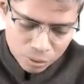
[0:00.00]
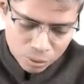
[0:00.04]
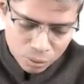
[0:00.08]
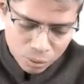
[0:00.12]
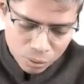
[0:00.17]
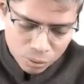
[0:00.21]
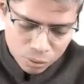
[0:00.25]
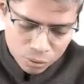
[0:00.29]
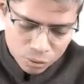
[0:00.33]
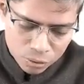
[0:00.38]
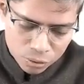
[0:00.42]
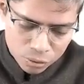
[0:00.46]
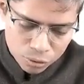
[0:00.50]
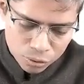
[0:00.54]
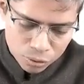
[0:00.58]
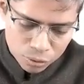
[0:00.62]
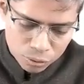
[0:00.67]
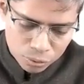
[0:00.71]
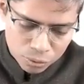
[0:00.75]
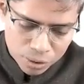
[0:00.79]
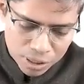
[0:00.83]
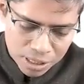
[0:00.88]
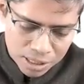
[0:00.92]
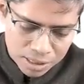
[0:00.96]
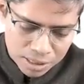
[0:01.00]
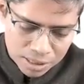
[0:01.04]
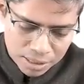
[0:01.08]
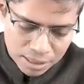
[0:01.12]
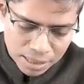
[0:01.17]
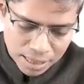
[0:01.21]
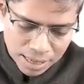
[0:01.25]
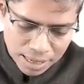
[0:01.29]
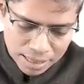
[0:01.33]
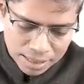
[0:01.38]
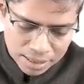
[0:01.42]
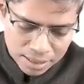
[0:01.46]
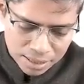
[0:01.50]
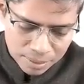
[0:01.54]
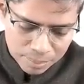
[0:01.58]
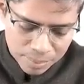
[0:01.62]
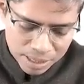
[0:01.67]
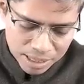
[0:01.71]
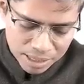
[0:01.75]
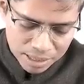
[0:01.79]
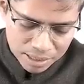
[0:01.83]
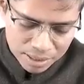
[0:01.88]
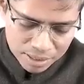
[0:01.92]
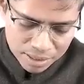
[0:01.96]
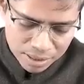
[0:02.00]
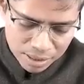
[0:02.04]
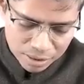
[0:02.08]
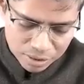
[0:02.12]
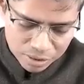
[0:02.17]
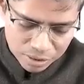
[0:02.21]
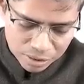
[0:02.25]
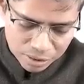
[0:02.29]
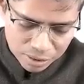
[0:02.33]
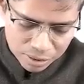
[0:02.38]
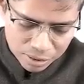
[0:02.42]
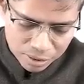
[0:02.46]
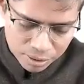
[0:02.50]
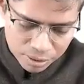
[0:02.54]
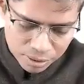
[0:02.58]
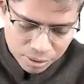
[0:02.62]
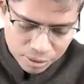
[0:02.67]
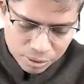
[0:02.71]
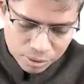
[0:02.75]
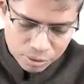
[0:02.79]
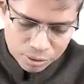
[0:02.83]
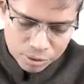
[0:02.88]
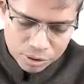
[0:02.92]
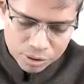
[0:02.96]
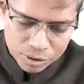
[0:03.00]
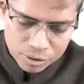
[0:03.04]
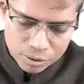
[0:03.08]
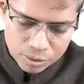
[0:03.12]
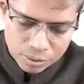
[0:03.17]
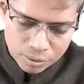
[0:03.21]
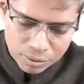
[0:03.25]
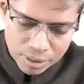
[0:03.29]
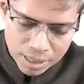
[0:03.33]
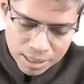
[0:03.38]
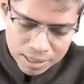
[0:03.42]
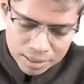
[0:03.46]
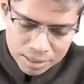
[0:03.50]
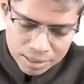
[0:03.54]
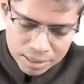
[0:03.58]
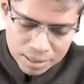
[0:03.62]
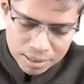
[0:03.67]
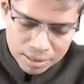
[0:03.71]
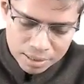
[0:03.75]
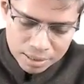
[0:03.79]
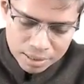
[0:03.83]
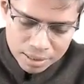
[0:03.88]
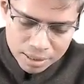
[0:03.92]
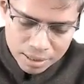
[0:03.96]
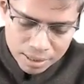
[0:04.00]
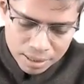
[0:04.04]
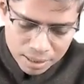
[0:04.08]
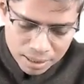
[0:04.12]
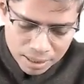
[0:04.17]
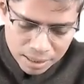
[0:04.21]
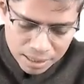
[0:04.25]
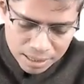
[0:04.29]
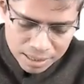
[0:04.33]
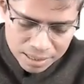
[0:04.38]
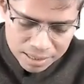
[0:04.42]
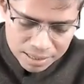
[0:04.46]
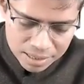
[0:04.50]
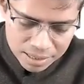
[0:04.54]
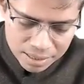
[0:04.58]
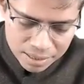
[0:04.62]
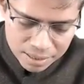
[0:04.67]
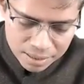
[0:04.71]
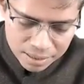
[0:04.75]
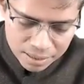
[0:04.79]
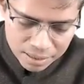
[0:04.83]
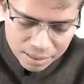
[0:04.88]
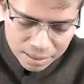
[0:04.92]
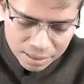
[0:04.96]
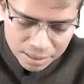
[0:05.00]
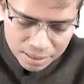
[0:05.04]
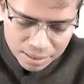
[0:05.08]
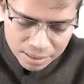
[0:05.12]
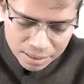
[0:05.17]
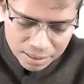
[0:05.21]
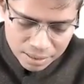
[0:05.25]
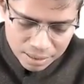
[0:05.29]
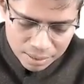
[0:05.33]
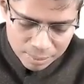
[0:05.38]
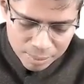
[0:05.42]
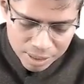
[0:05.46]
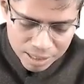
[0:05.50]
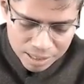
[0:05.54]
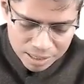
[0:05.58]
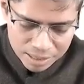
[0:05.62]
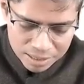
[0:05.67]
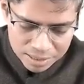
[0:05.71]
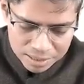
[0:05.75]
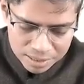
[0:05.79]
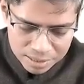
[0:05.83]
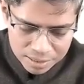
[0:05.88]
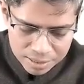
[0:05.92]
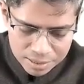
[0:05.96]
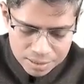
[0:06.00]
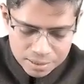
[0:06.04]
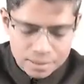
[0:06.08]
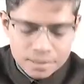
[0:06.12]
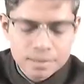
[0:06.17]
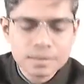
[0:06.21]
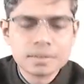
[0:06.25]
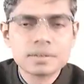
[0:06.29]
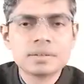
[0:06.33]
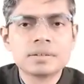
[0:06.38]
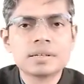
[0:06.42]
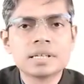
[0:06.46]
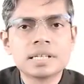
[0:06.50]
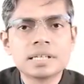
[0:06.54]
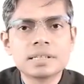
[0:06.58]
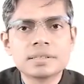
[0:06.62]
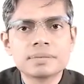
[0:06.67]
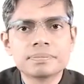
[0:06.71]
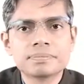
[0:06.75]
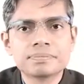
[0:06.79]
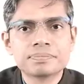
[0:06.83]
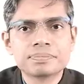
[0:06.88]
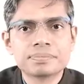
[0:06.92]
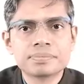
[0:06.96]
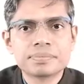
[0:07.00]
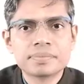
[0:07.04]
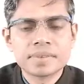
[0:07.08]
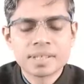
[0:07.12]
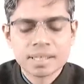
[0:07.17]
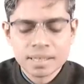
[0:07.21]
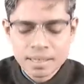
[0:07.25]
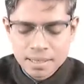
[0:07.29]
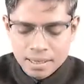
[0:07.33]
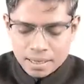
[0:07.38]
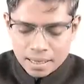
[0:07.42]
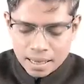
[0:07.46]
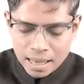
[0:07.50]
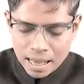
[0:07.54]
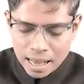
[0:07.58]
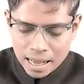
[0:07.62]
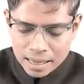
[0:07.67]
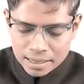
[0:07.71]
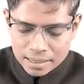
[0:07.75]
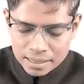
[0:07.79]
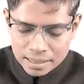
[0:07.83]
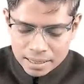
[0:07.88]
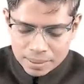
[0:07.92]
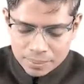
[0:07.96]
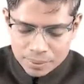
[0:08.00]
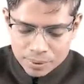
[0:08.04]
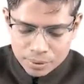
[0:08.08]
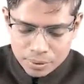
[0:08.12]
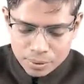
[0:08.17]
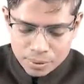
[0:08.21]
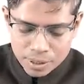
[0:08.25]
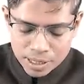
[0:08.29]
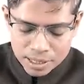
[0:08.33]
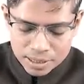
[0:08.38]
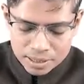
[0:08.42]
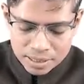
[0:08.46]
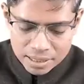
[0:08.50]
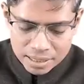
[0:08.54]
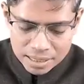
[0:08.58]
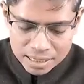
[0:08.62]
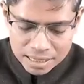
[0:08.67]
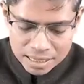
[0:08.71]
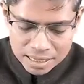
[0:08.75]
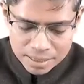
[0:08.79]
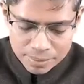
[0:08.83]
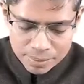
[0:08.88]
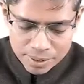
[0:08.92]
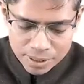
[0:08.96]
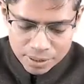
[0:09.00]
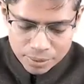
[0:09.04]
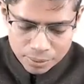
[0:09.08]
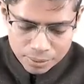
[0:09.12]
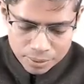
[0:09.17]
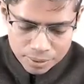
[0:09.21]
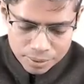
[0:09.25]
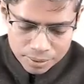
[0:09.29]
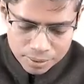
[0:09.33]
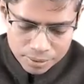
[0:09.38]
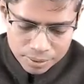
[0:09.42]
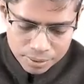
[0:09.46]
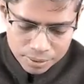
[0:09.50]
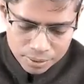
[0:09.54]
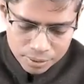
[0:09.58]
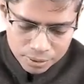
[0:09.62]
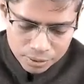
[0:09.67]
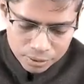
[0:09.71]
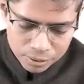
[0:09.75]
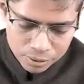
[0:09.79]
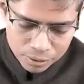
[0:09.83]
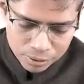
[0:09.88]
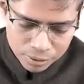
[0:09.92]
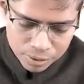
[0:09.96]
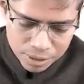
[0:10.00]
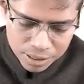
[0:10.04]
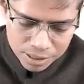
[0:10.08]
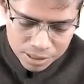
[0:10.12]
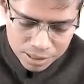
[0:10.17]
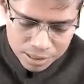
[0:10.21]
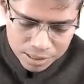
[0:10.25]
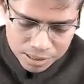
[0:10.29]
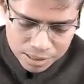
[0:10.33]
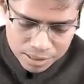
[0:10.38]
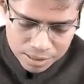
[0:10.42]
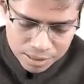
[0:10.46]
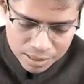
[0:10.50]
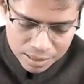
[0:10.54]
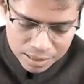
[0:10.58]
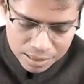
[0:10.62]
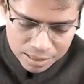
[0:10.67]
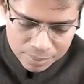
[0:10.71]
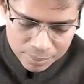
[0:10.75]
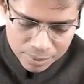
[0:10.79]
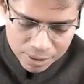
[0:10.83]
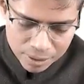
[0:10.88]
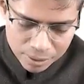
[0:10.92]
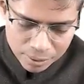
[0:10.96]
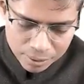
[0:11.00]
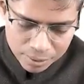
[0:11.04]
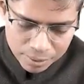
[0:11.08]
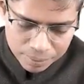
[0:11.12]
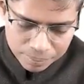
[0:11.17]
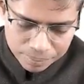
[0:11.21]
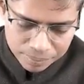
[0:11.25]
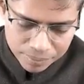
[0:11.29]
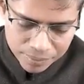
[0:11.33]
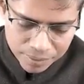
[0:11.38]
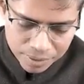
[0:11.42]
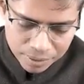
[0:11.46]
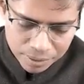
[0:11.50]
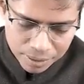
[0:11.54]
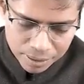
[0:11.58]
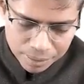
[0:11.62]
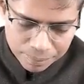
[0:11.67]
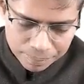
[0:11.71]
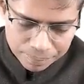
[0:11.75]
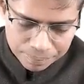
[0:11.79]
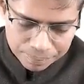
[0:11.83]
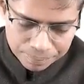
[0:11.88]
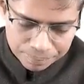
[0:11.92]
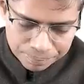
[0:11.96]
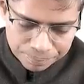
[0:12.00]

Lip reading: close to this anatomical structure which is known as this crista terminalis, right? And if you look at the AV node, so this is the AV node, okay,